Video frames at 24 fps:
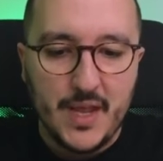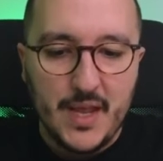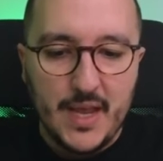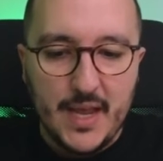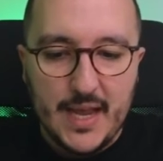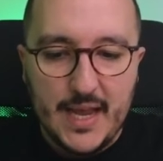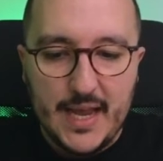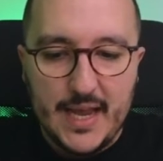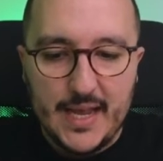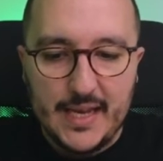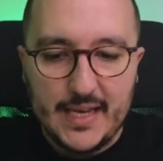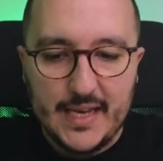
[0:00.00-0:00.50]

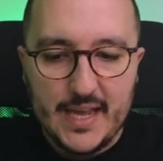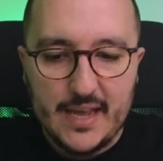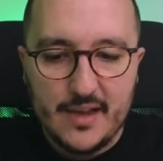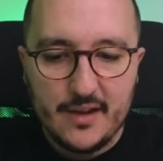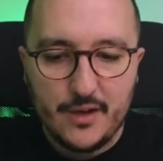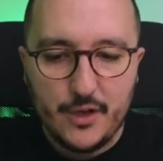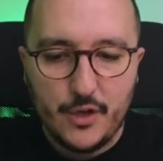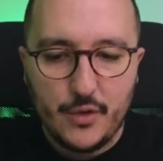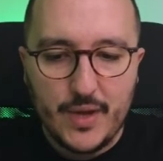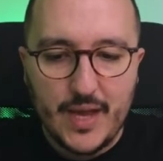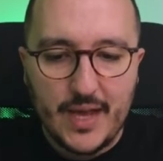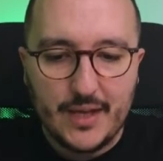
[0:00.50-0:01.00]
And here
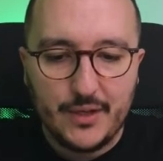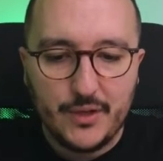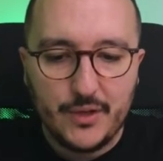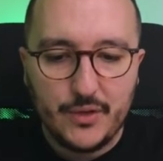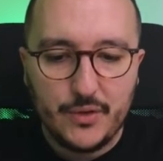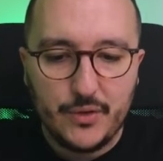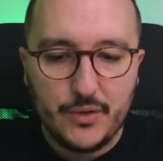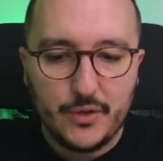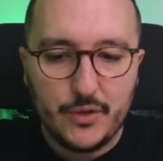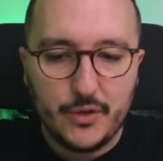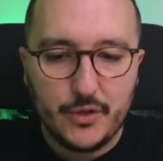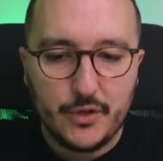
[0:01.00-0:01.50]
you got
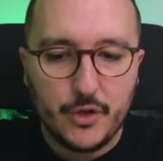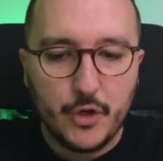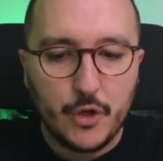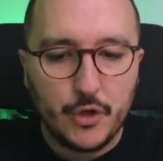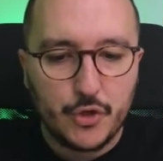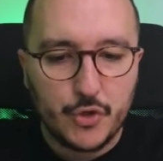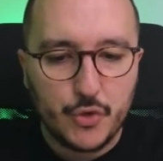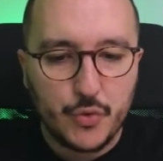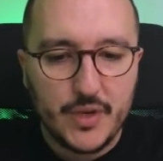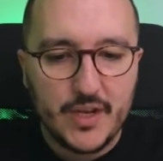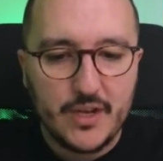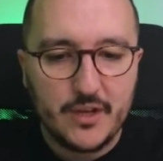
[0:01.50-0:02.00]
the uh,
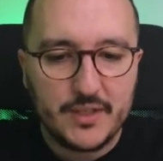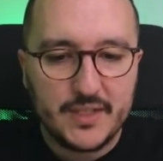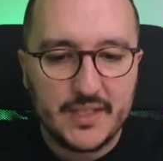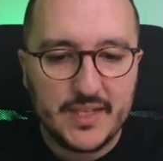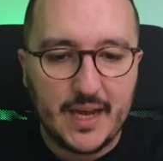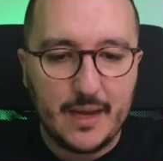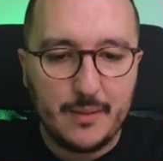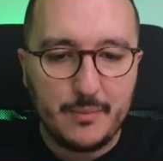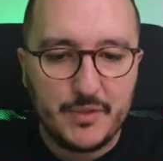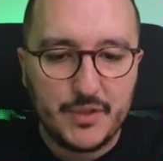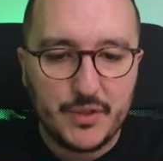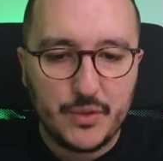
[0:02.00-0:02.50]
trigger
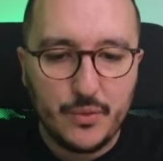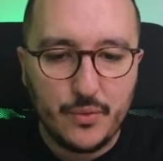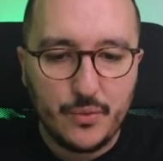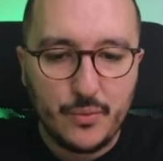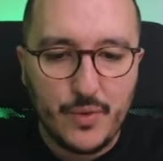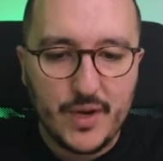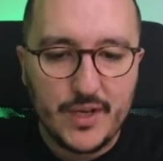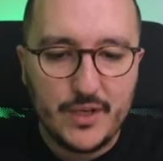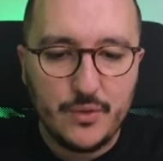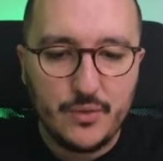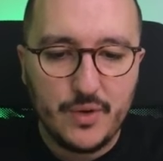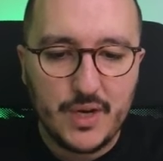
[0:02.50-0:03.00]
type. So
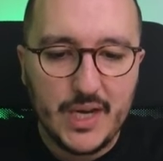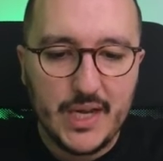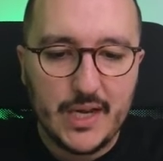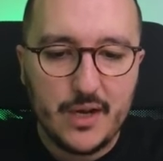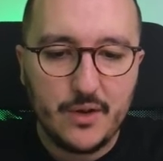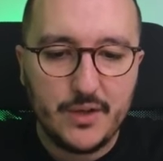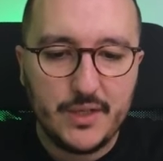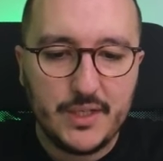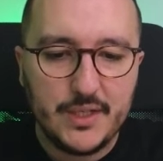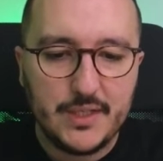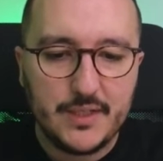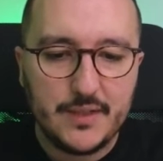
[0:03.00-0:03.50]
when you click
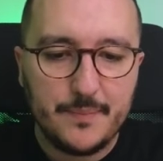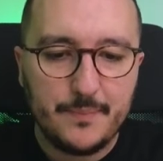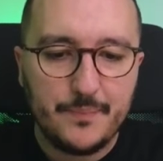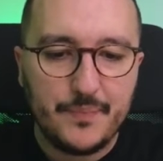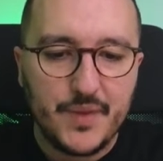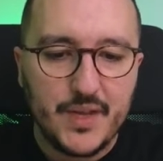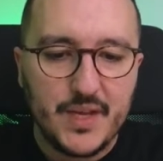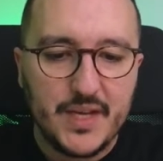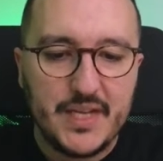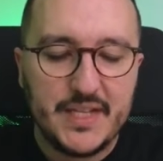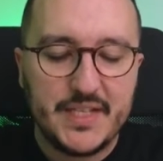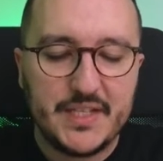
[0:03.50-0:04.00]
on it,
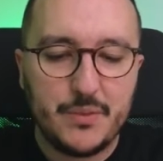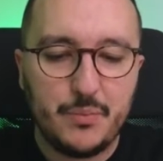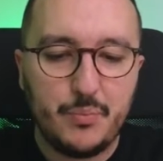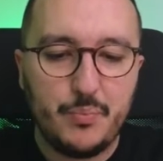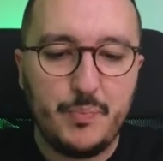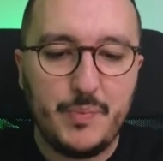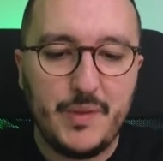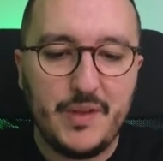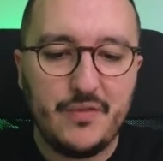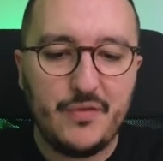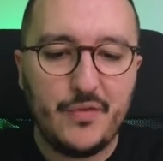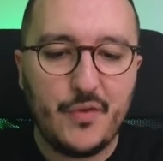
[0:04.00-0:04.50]
it's
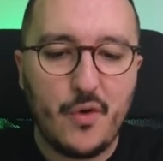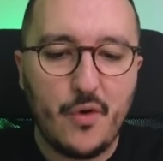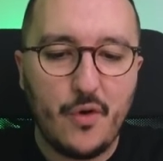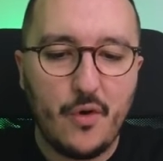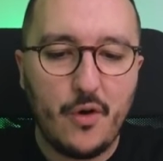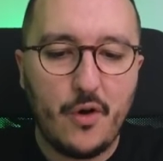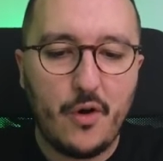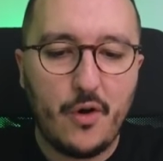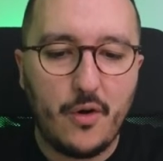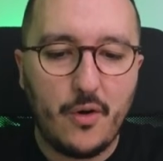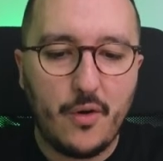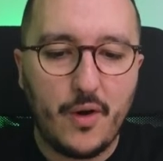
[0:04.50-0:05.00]
before
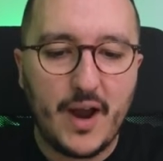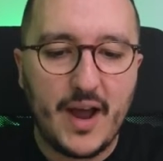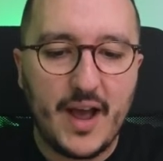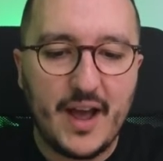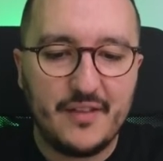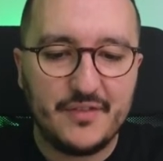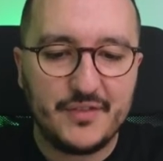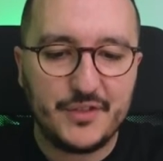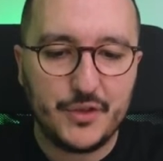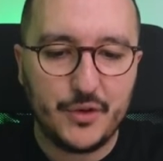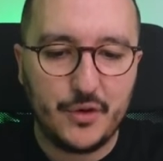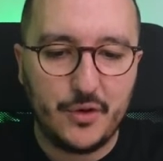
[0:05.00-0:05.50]
or
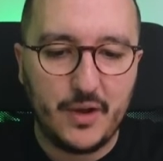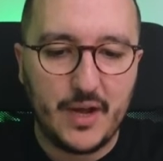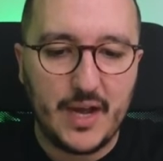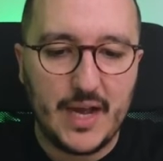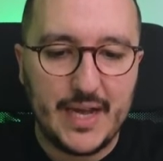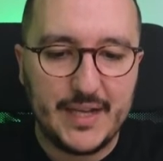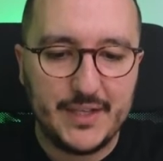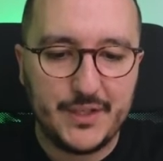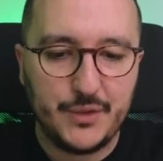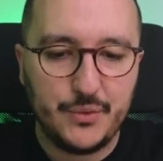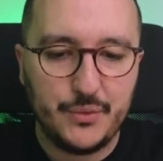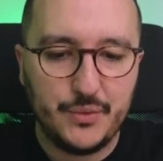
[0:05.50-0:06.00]
after,
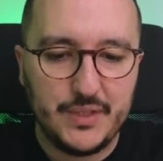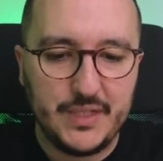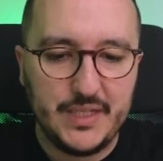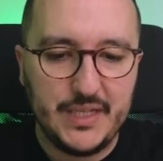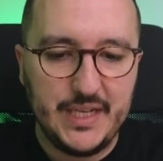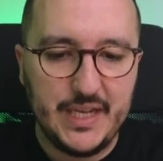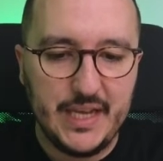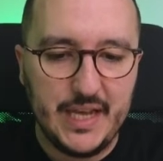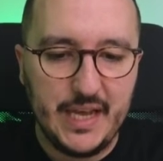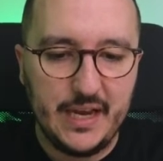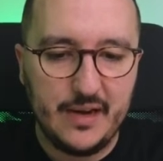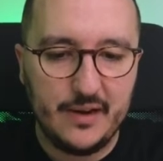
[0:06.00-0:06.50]
as you see
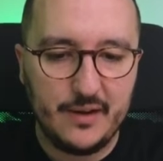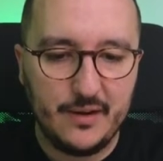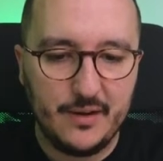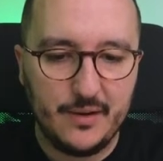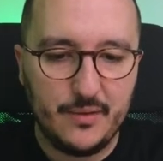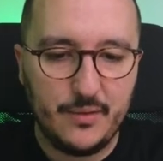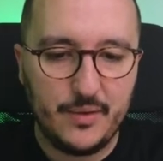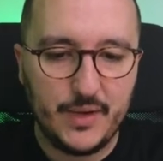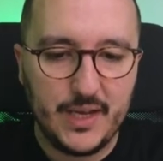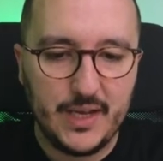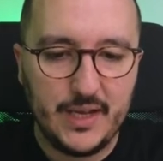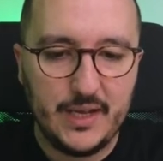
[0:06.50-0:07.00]
here,
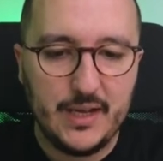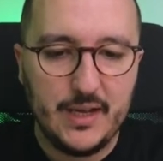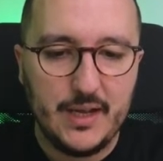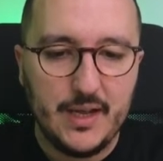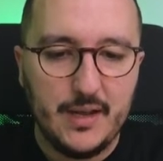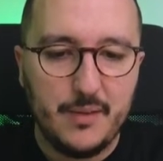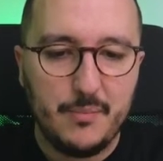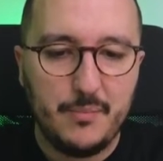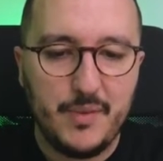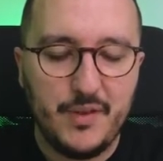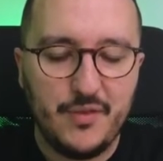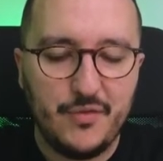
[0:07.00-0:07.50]
okay?
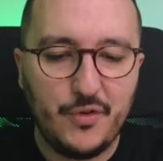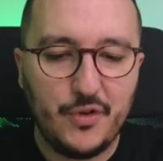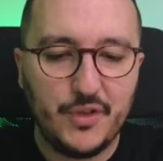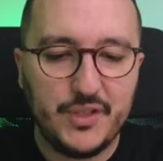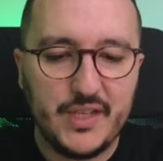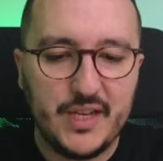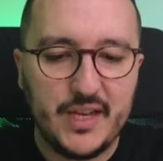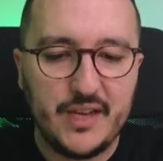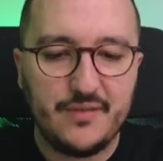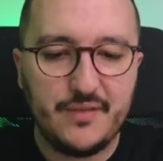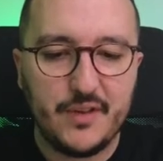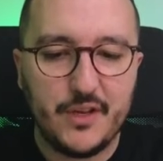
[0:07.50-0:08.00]
Before
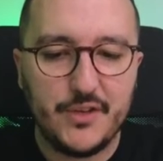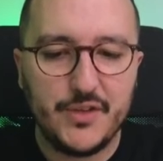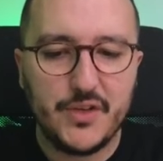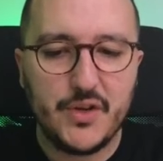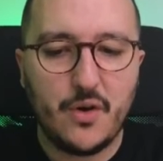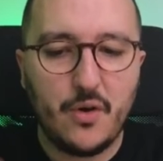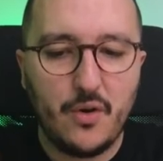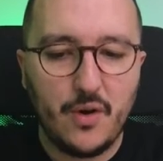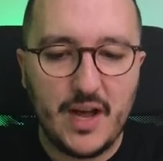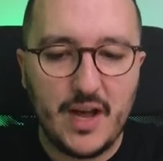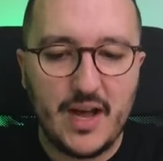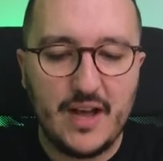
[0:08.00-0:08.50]
the event
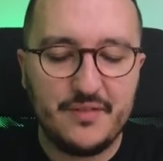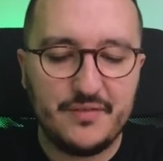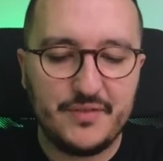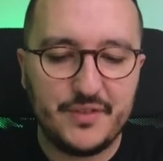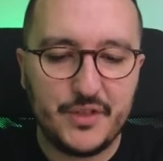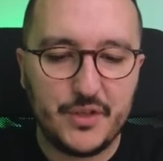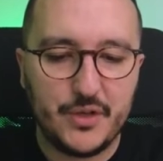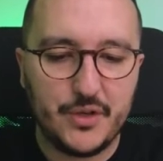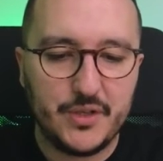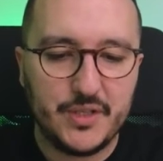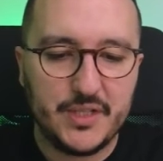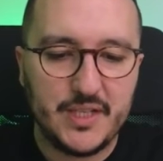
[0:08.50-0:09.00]
or
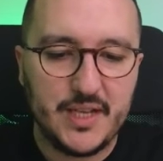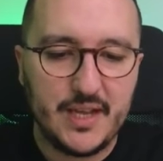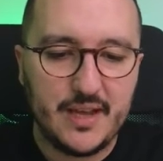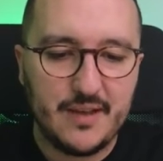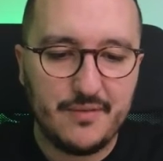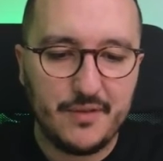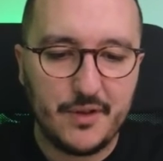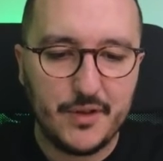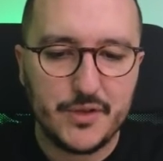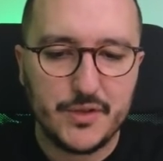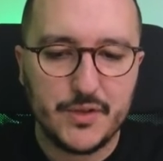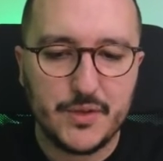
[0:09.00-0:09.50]
after the
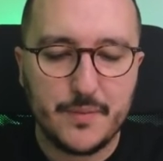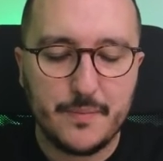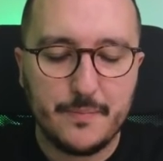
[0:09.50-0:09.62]
event.